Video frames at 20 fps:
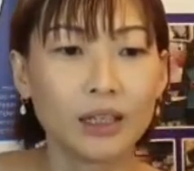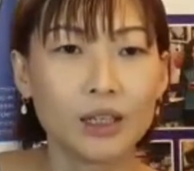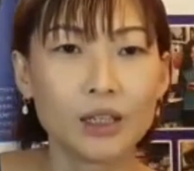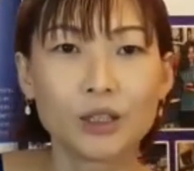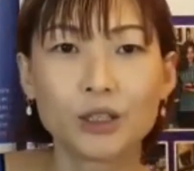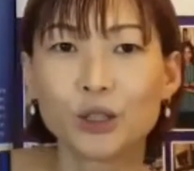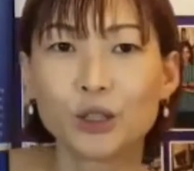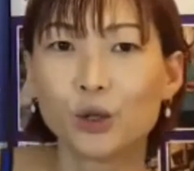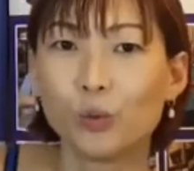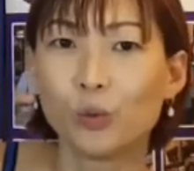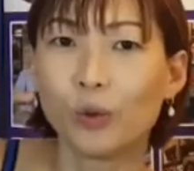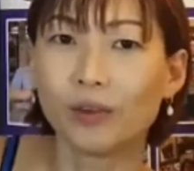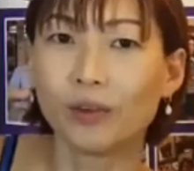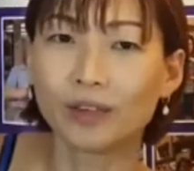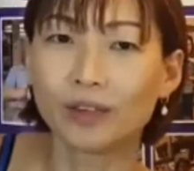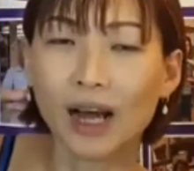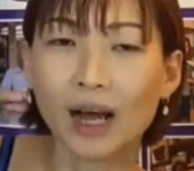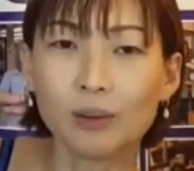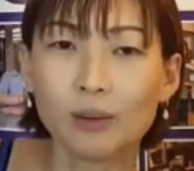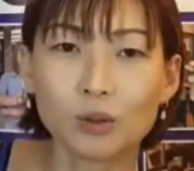So we've
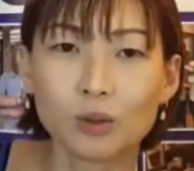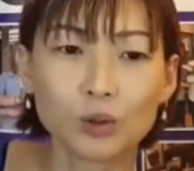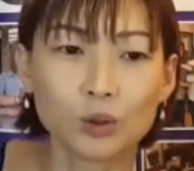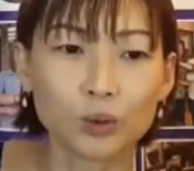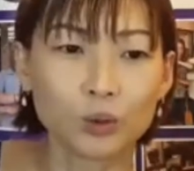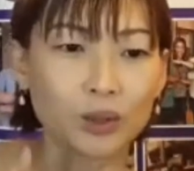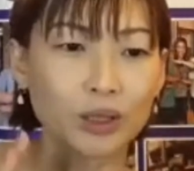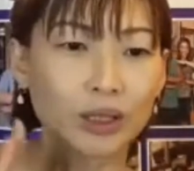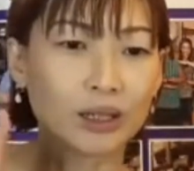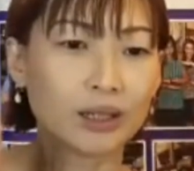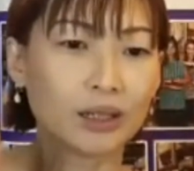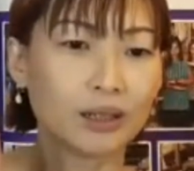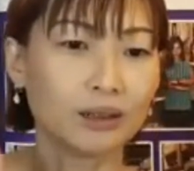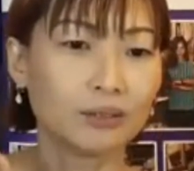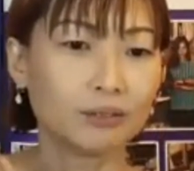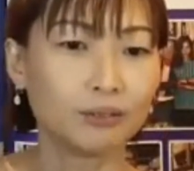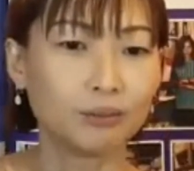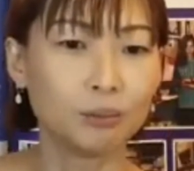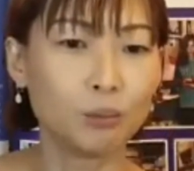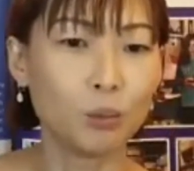come to the
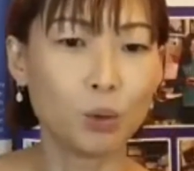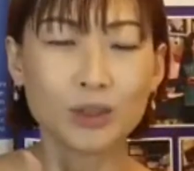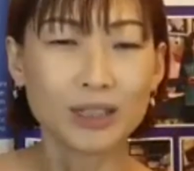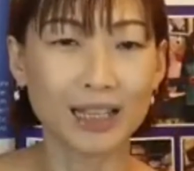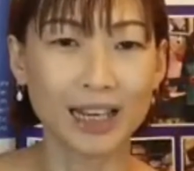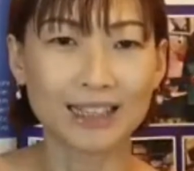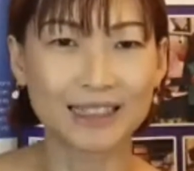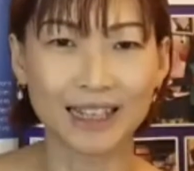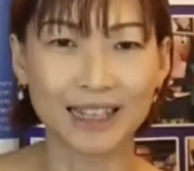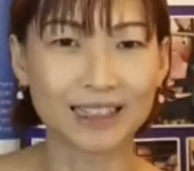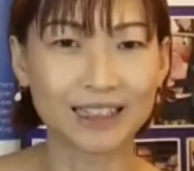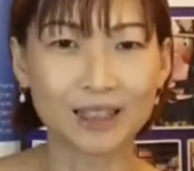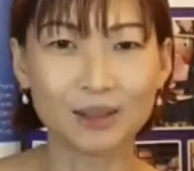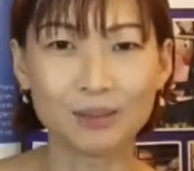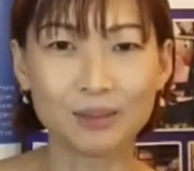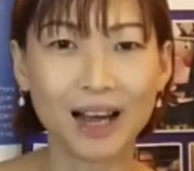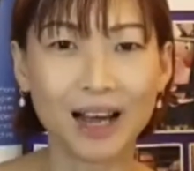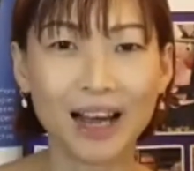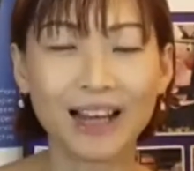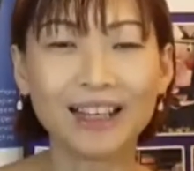most exciting
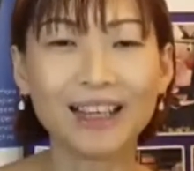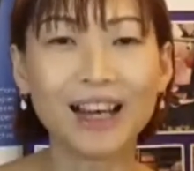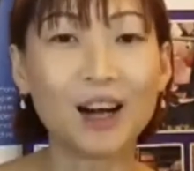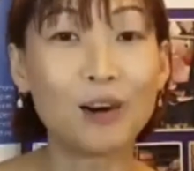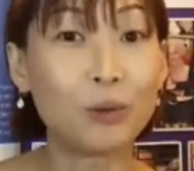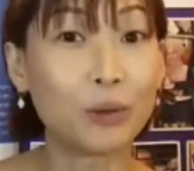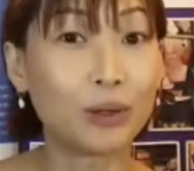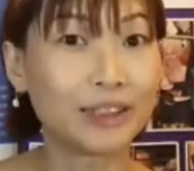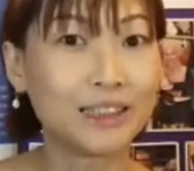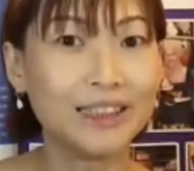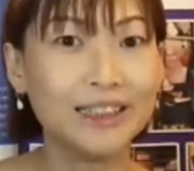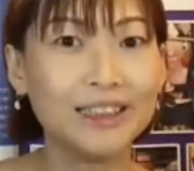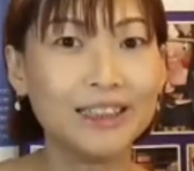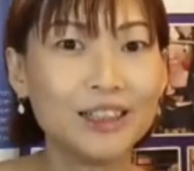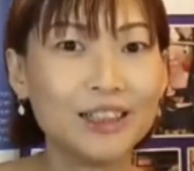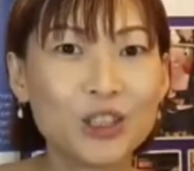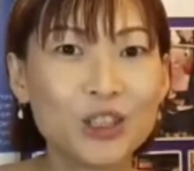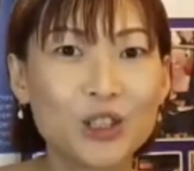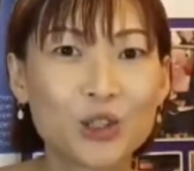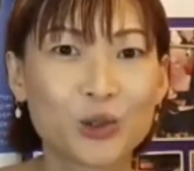part, our
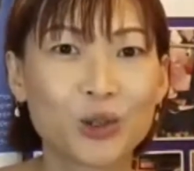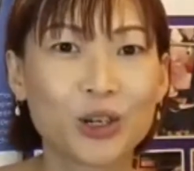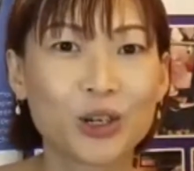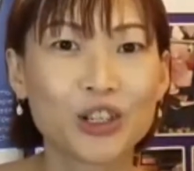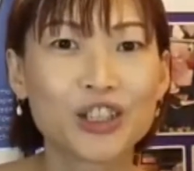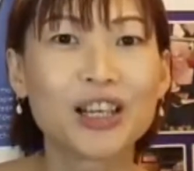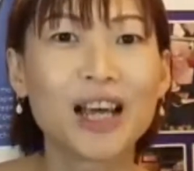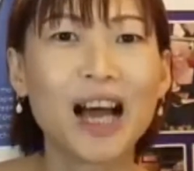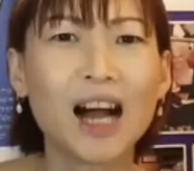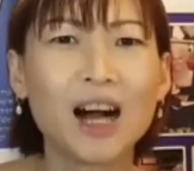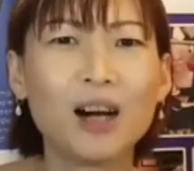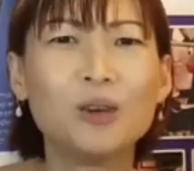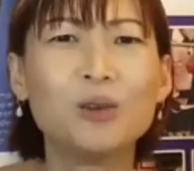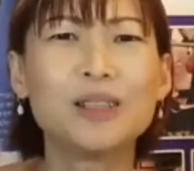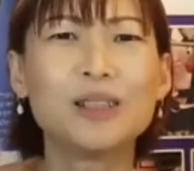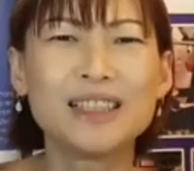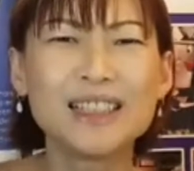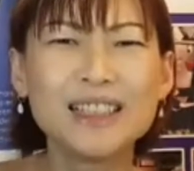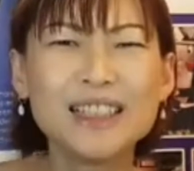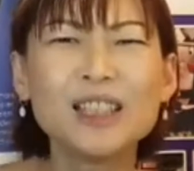hidden treasure, our
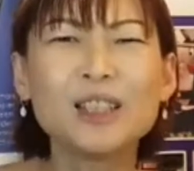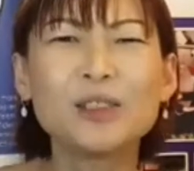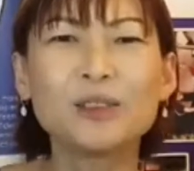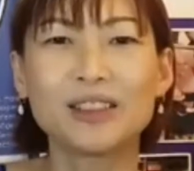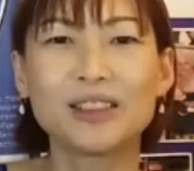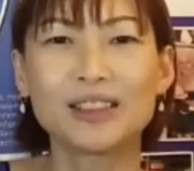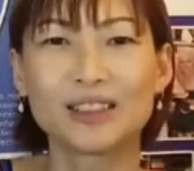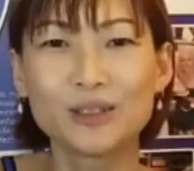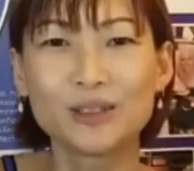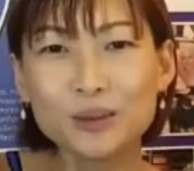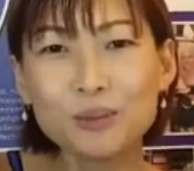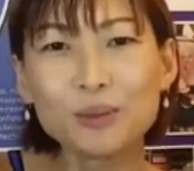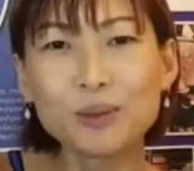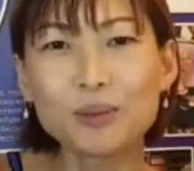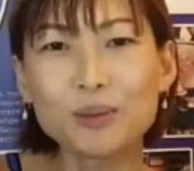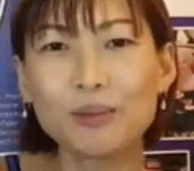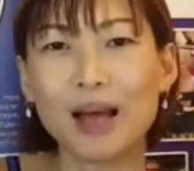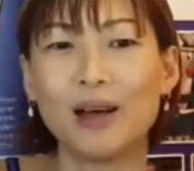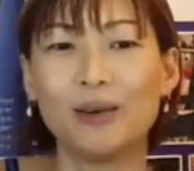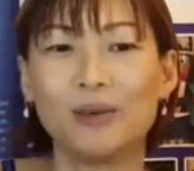secret
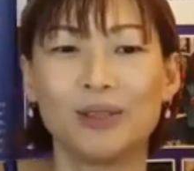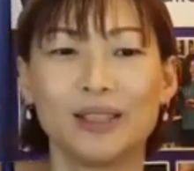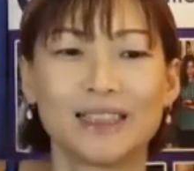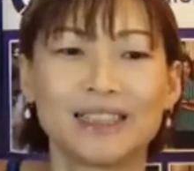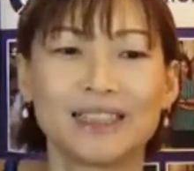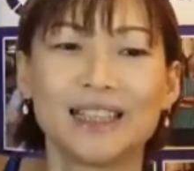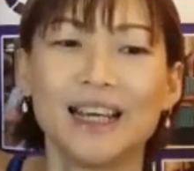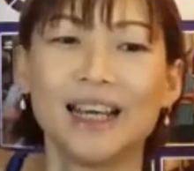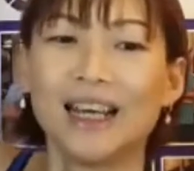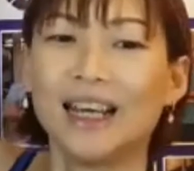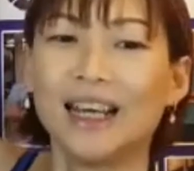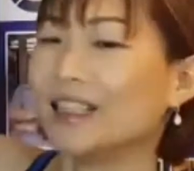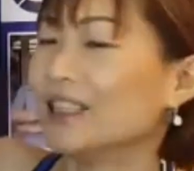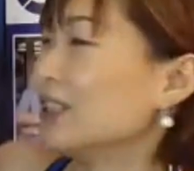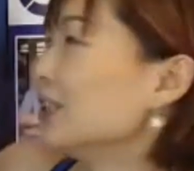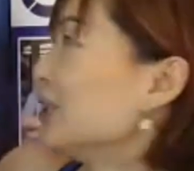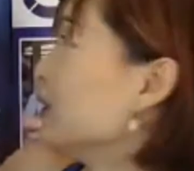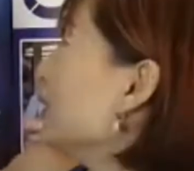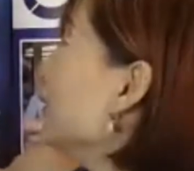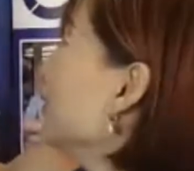superpowers.
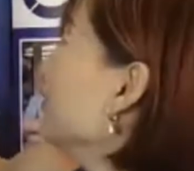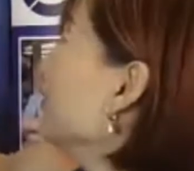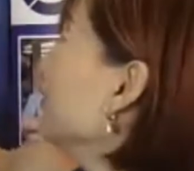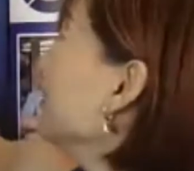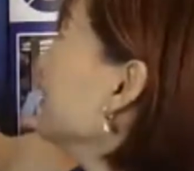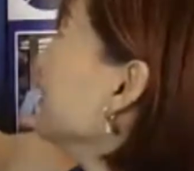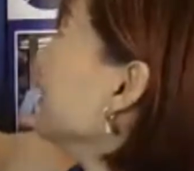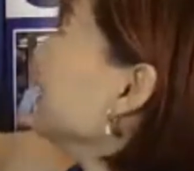So